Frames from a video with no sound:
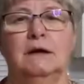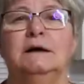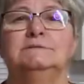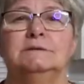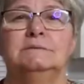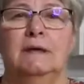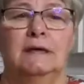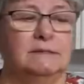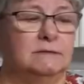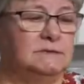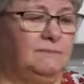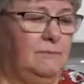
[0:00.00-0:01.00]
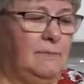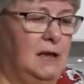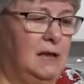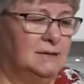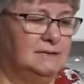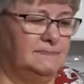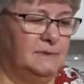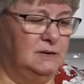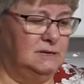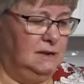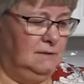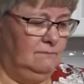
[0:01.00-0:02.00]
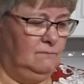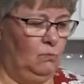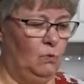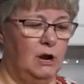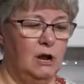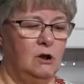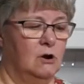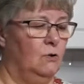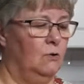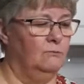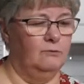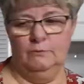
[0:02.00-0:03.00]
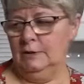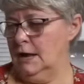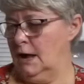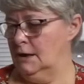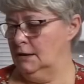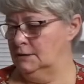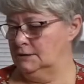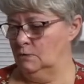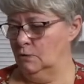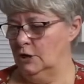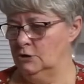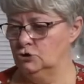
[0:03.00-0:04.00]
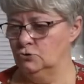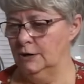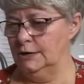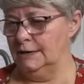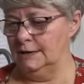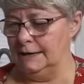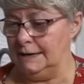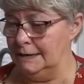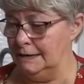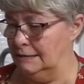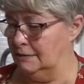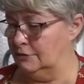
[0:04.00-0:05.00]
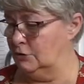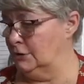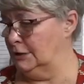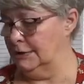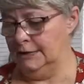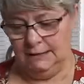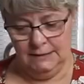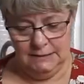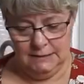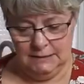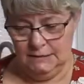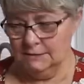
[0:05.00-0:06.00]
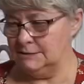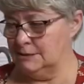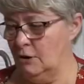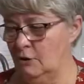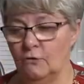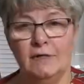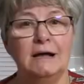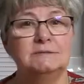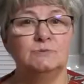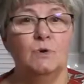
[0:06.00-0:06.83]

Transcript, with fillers: I did make this for my husband um, when I got home from the island, and we enjoyed it thoroughly, so that's